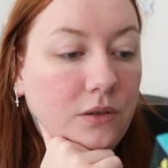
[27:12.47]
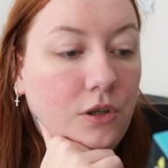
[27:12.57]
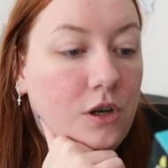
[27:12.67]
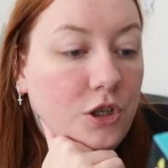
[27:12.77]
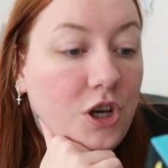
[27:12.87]

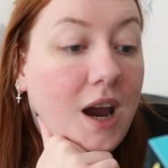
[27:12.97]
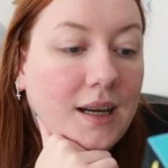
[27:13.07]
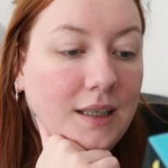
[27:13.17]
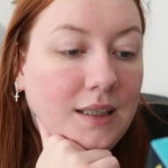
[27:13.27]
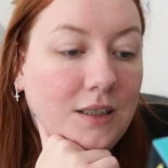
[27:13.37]
Luna
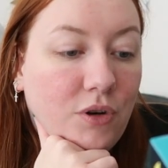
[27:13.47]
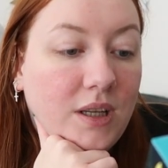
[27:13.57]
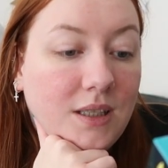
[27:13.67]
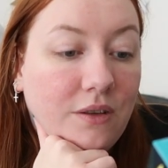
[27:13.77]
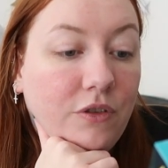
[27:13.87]
Chang
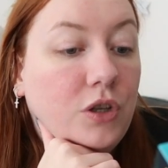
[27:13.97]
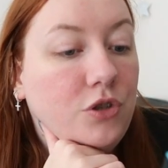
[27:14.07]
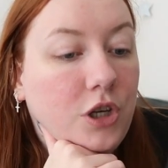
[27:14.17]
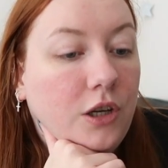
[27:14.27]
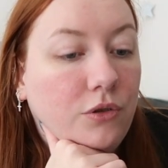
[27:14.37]
dreads the
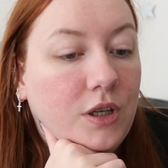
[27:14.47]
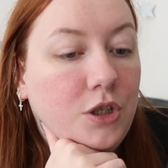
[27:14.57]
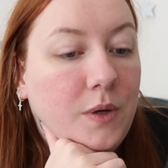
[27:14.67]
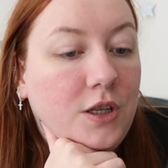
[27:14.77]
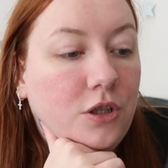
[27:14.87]
future.
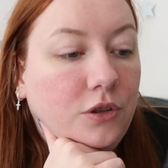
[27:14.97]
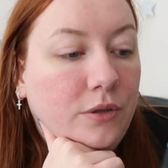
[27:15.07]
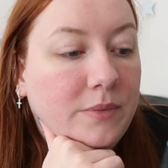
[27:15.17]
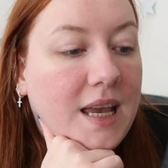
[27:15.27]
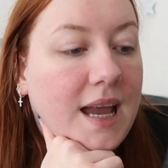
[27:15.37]
Graduation
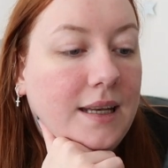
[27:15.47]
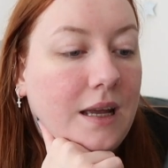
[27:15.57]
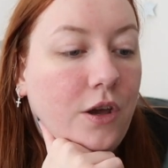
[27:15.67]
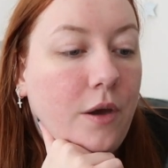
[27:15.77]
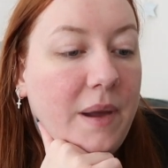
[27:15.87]
looms ahead
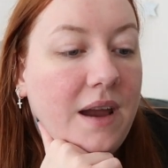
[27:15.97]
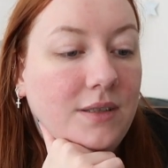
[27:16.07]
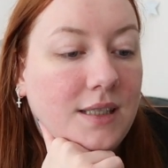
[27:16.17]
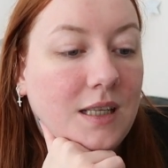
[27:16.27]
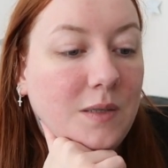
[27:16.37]
and her
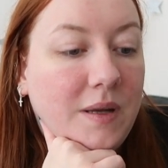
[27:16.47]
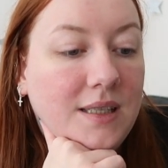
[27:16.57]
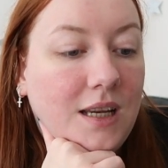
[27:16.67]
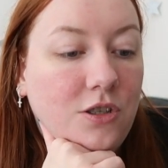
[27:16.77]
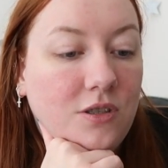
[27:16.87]
parents'
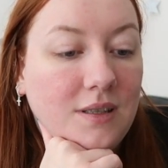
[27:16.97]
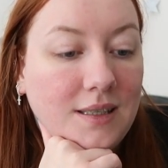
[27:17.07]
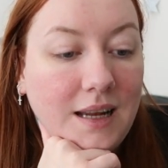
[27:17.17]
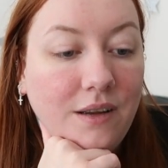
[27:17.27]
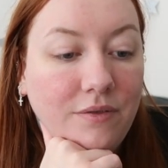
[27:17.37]
expectations are
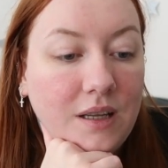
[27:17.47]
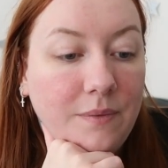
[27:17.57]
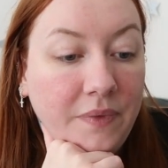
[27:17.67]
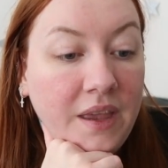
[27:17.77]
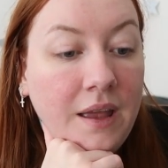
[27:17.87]

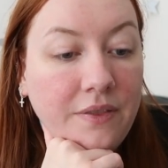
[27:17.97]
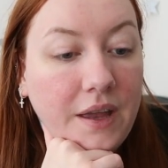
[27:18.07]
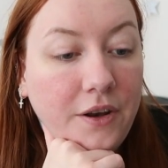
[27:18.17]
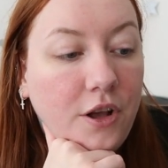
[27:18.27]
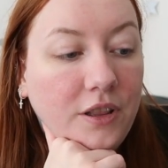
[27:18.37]
stifling.
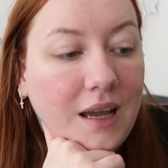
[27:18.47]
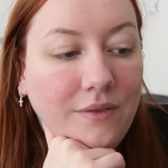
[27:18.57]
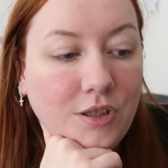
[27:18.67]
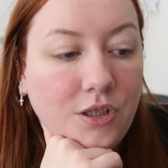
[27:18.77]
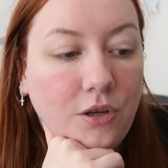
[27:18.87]
Then her
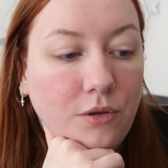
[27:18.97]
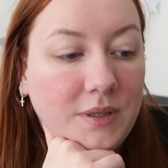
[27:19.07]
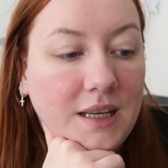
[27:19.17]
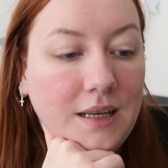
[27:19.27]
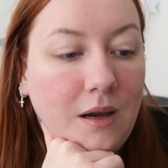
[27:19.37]
life is turned
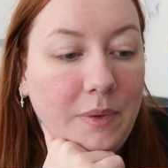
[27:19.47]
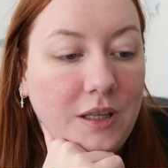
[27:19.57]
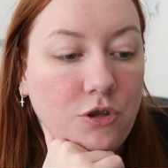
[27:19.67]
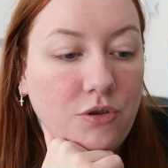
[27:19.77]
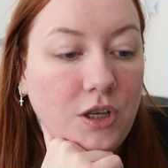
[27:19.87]
upside down by
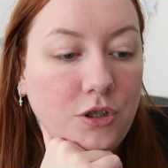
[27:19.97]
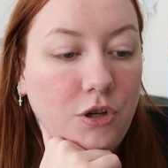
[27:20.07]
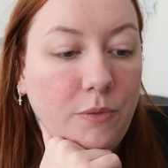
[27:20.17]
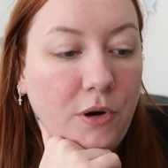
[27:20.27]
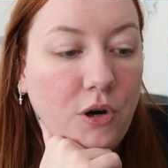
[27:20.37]
the strange
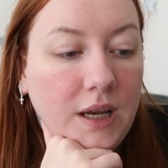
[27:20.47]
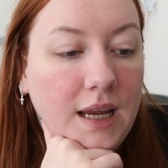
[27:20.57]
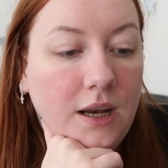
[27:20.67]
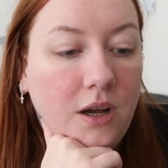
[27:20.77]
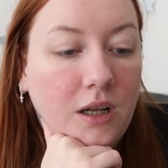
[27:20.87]
new boy
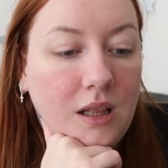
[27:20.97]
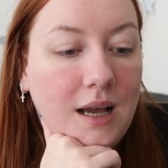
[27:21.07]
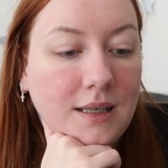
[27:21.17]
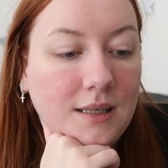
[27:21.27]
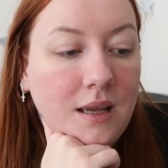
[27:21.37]
in her
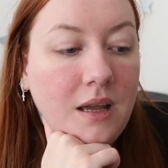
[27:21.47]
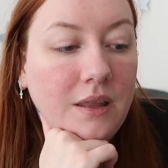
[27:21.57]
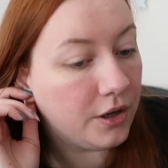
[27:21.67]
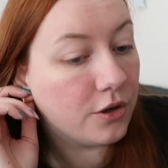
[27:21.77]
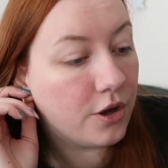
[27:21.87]
class.
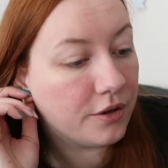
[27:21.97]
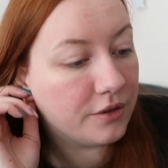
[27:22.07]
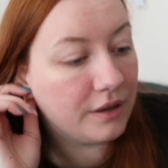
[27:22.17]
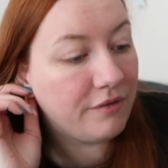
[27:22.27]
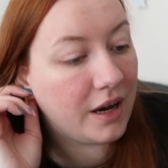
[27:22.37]
The
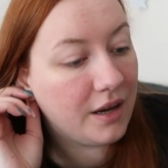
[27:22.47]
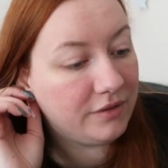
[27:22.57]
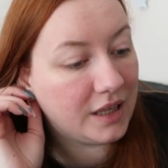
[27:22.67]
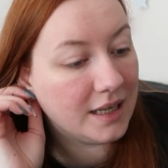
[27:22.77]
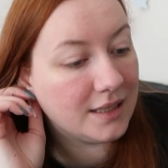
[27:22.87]
unearthly
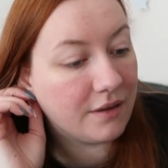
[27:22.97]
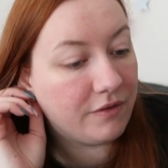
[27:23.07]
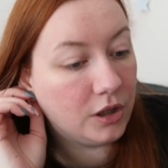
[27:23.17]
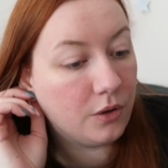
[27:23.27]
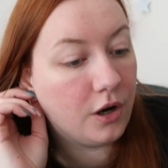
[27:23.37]
fireflies that
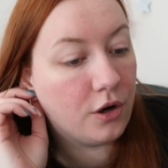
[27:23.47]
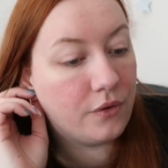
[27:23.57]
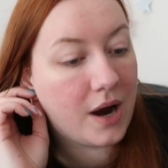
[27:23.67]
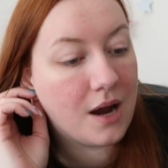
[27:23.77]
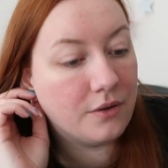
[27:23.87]
follow her
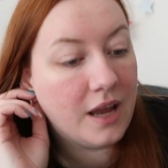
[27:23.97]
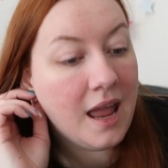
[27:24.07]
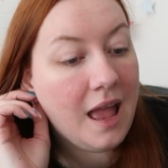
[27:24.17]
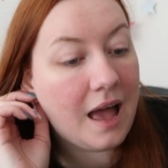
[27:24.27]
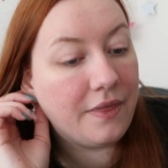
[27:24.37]
around
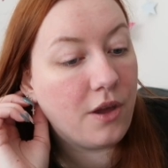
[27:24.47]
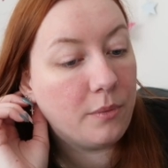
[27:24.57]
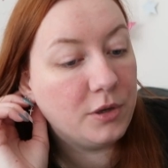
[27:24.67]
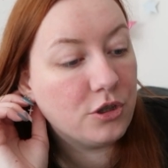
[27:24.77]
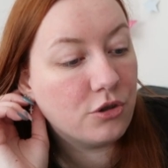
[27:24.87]
and the
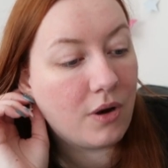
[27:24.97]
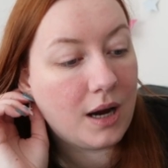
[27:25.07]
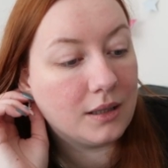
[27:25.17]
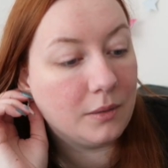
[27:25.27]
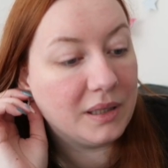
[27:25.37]
ominous
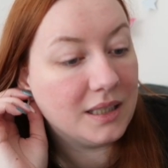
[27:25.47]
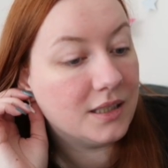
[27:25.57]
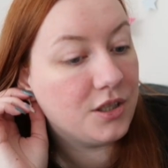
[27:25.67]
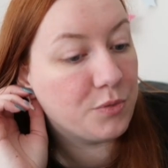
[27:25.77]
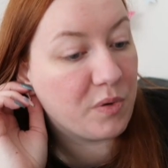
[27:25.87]
crack that
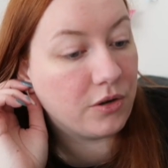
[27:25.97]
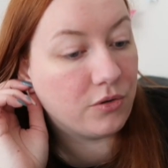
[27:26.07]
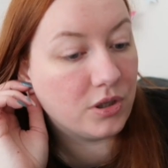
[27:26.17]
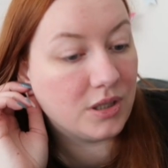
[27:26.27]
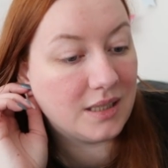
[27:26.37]
begins to spread
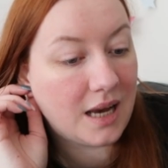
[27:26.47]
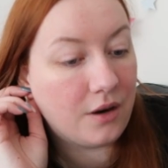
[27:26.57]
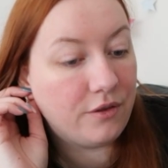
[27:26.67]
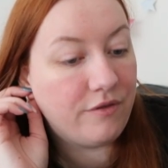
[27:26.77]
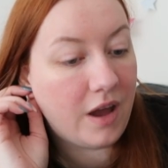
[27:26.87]
across the
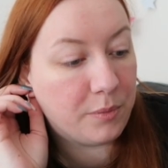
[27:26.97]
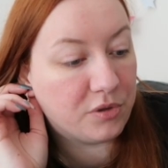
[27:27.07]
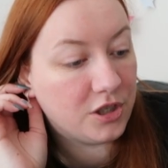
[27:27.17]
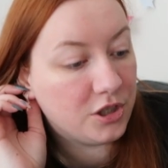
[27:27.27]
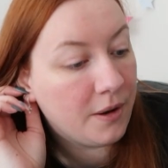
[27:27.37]
town of
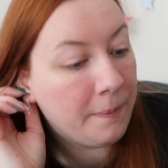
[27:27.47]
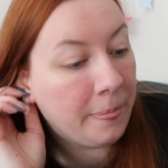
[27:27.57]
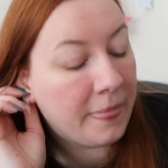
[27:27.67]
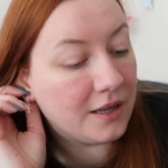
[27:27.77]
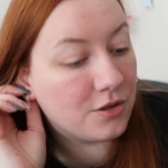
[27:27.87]
Fairbridge.
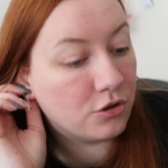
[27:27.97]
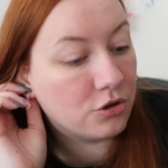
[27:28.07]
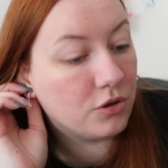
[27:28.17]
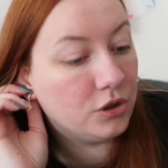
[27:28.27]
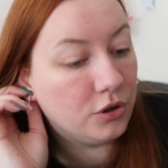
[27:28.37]
As
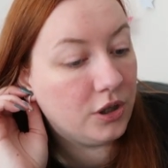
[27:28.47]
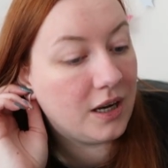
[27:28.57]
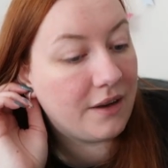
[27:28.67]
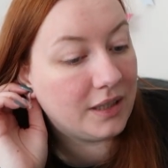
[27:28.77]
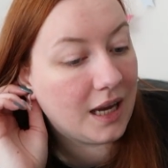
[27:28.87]
Hunter and Luna
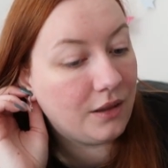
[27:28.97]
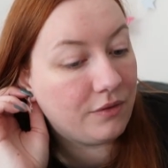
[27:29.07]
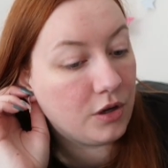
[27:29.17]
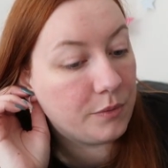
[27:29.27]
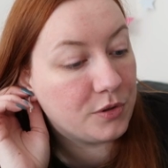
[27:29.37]
navigate
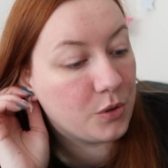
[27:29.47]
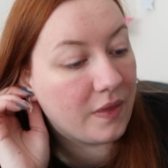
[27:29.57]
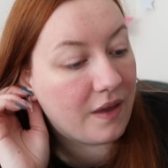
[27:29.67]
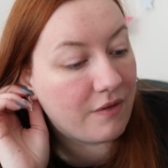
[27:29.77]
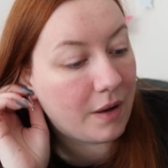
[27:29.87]
the feud
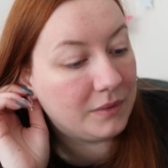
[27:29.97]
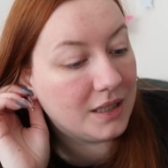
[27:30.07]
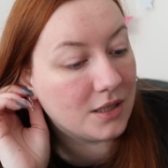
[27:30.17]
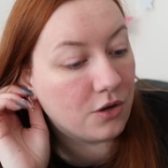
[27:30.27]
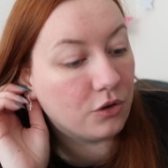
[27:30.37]
between their
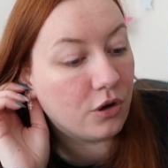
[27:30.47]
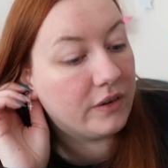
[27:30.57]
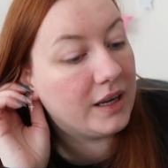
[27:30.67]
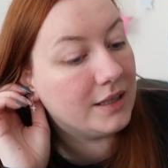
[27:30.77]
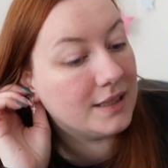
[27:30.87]
families and
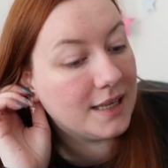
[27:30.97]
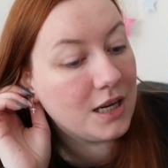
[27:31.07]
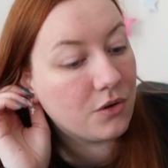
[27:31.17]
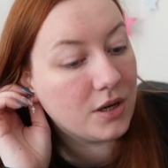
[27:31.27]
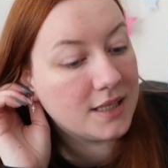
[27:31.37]
uncover hidden
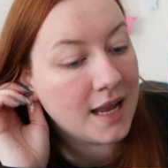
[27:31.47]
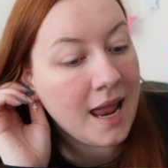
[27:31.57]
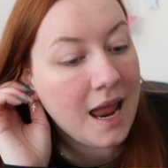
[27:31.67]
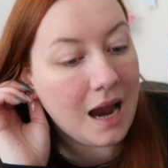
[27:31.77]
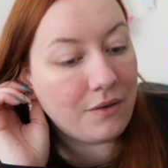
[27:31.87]
secrets,
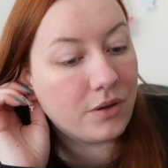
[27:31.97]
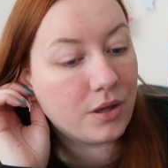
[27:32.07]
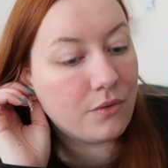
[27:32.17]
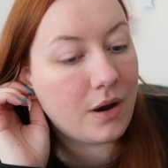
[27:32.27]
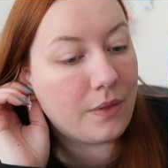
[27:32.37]

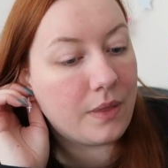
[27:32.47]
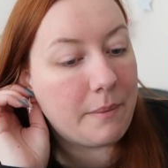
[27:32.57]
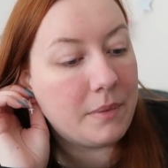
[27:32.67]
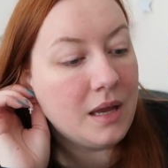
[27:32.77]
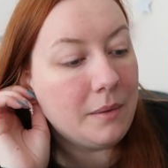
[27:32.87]
everything around
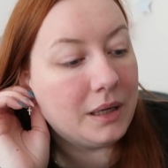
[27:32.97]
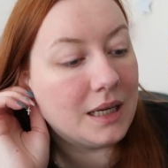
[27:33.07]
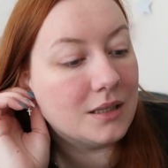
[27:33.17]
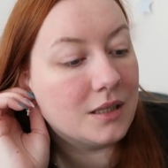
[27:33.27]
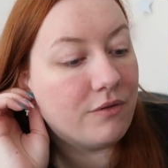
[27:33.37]
them
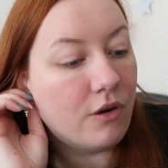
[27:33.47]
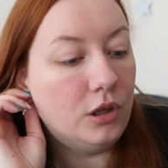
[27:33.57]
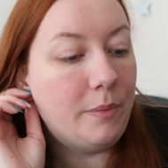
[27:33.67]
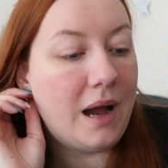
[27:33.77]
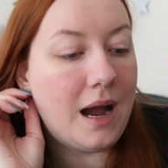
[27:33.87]
begins to
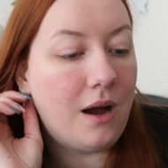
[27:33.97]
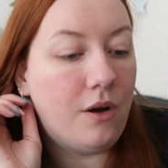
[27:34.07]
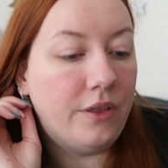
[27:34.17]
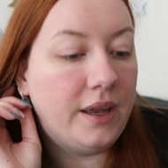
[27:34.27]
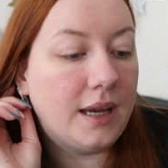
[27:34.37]
fall apart.
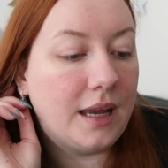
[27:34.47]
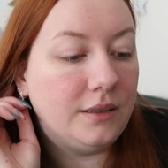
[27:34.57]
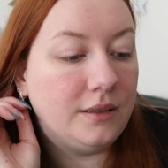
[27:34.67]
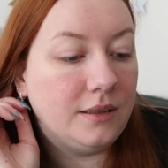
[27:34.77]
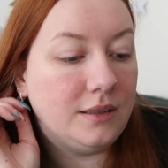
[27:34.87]
All they
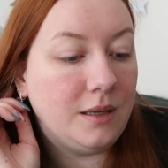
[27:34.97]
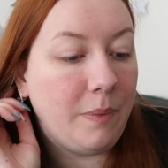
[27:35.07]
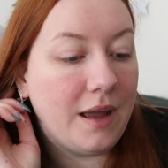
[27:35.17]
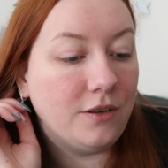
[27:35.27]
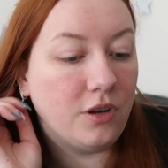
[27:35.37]
can
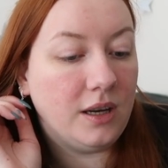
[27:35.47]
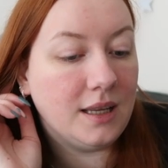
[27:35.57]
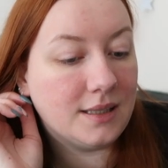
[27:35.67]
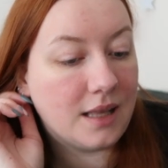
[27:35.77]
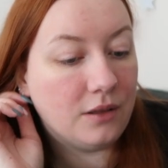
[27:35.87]
depend on
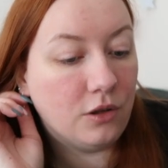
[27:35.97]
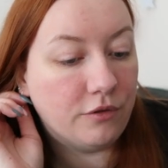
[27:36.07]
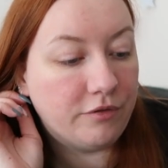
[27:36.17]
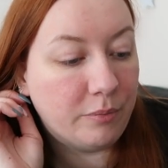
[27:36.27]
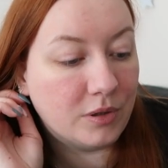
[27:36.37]
is their
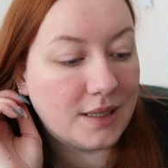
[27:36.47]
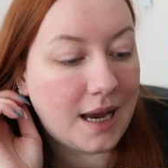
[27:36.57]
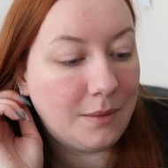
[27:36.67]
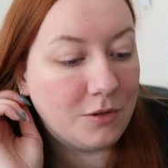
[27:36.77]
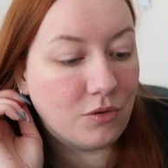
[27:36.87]
love, but
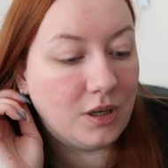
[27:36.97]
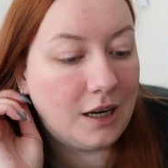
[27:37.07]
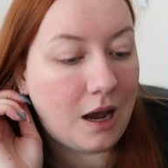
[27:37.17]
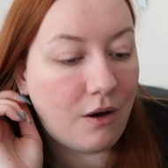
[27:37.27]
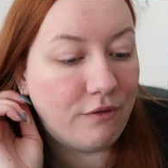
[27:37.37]
time is
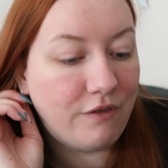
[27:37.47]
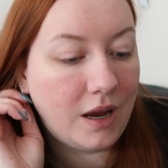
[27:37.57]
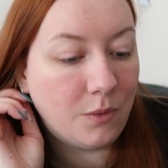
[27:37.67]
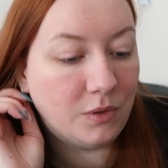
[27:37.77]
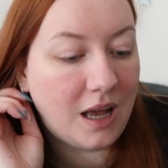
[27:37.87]
running out and
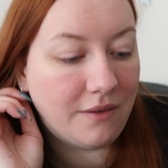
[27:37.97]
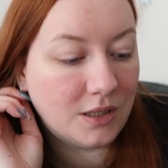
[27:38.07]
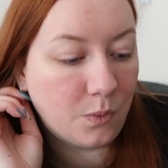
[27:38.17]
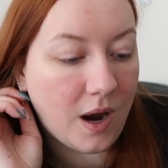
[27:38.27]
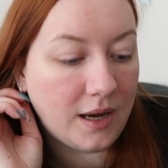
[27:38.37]
fate will have
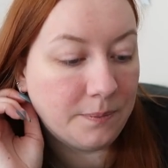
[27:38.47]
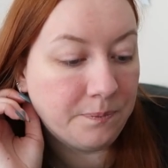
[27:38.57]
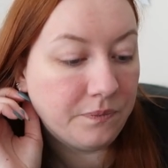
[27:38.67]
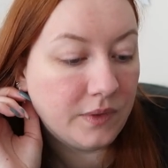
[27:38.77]
its way.